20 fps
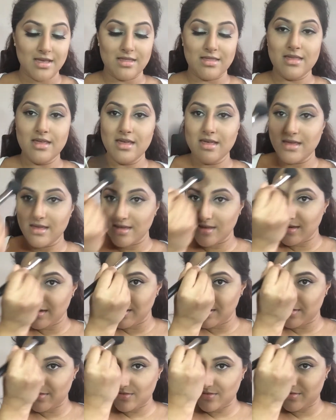and
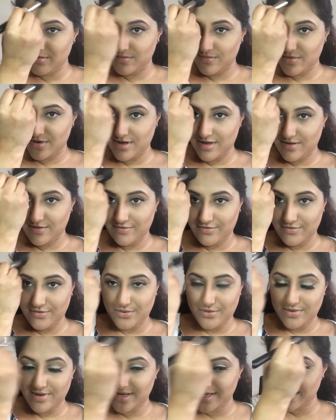then on my
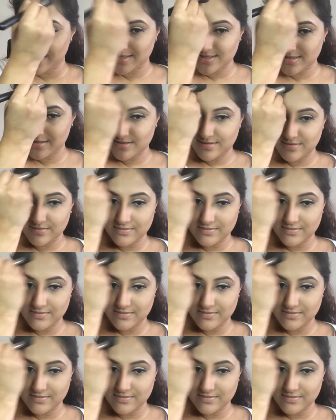forehead.